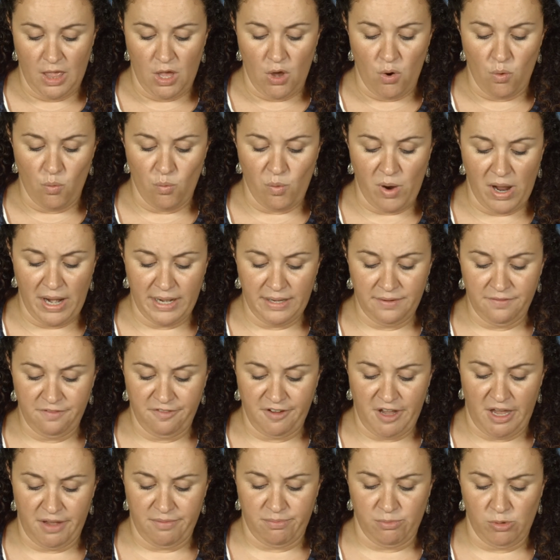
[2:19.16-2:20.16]
One in
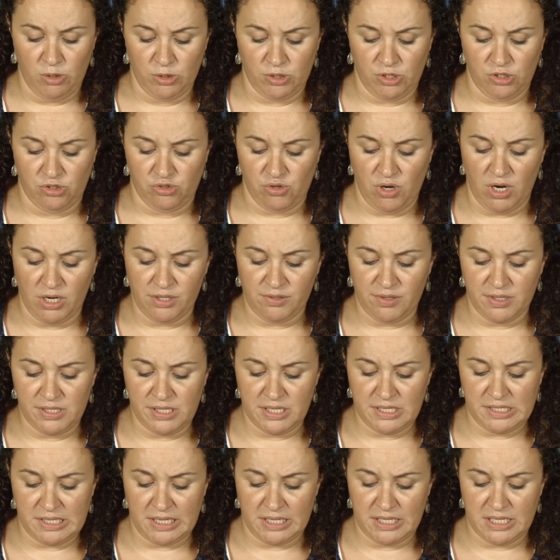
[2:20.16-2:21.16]
five
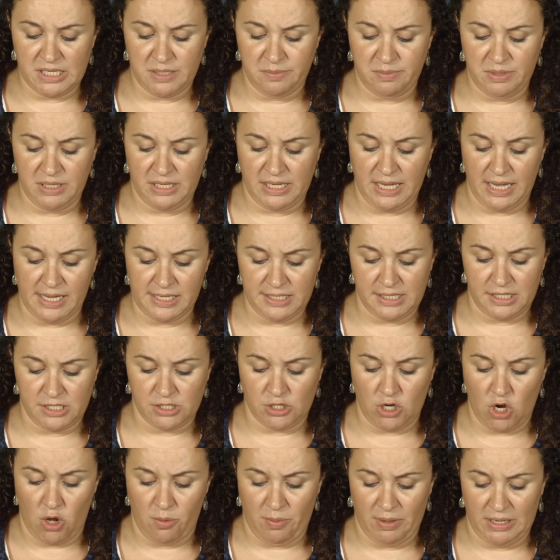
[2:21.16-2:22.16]
multidrug-resistant TB cases
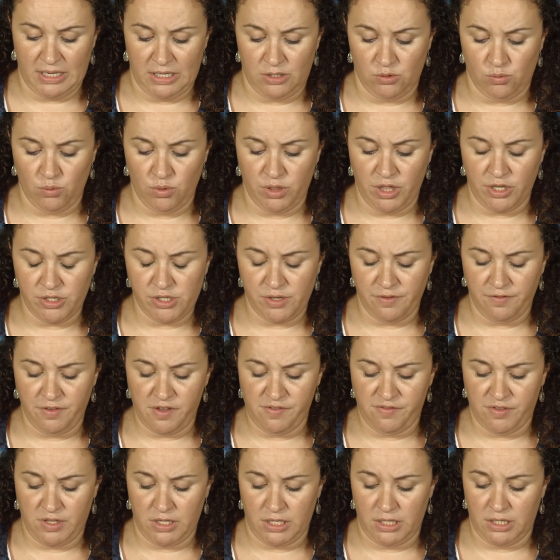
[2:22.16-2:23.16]
globally in
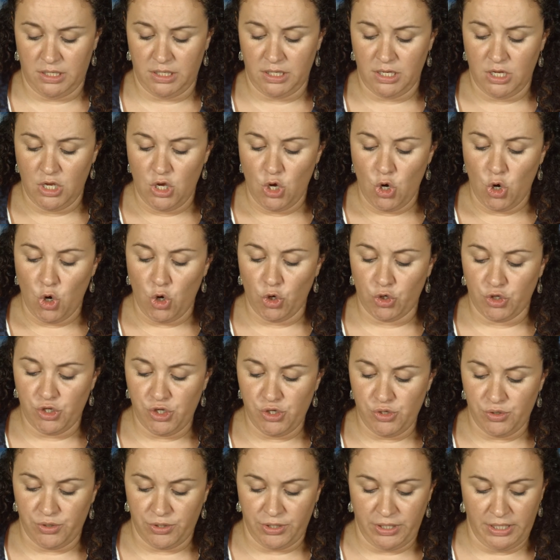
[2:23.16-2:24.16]
2015
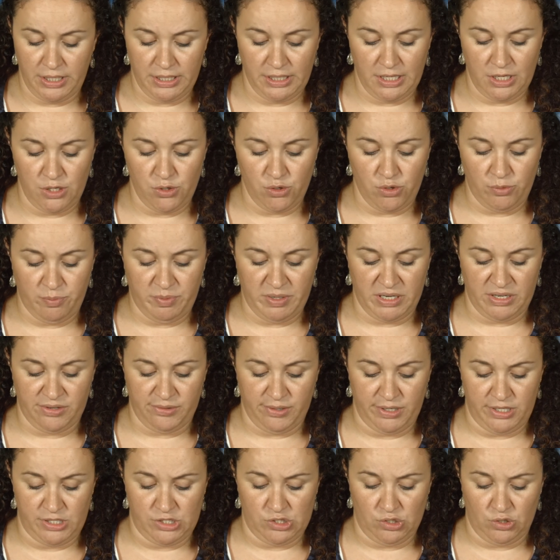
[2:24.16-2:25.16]
occurred in the European
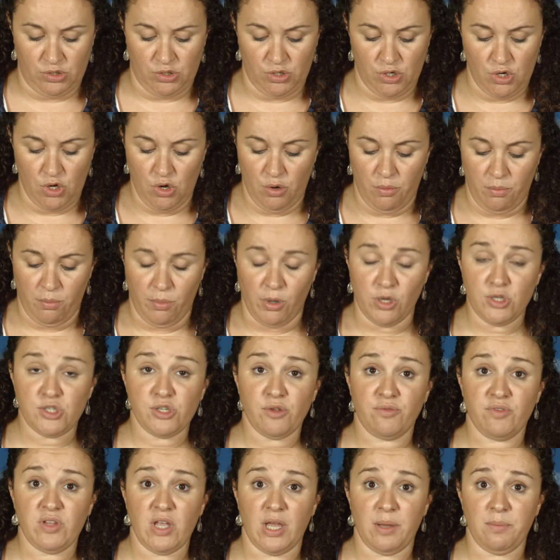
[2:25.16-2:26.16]
region, most
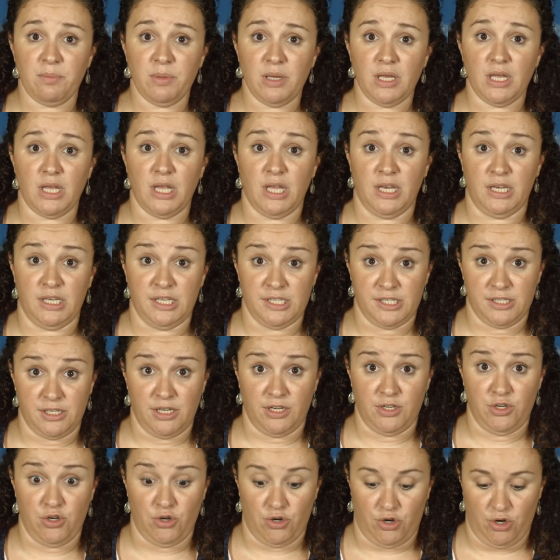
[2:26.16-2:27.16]
of them in
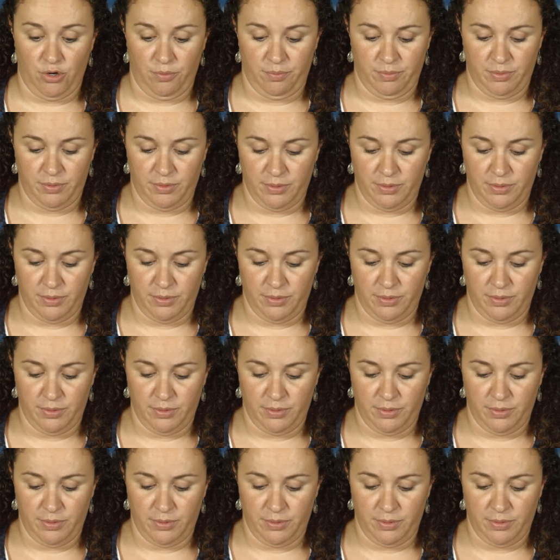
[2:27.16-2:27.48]
Eastern Europe.